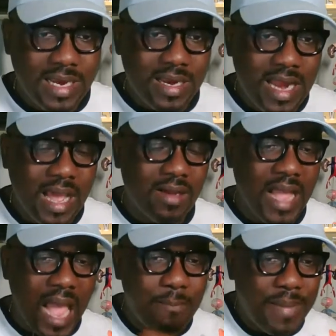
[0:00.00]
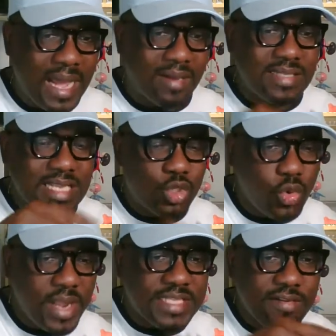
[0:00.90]
Now, about the
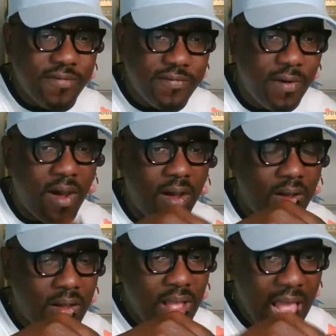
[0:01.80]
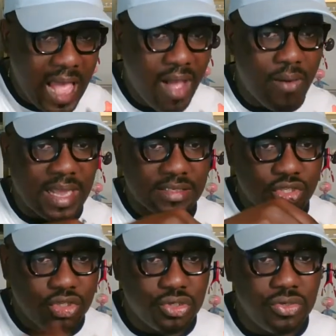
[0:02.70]
24
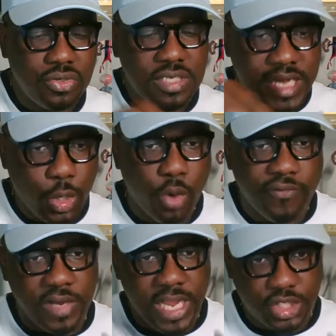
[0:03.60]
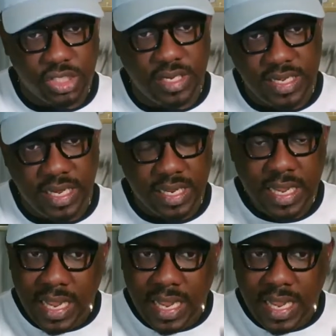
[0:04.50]
hours to the ovulation day,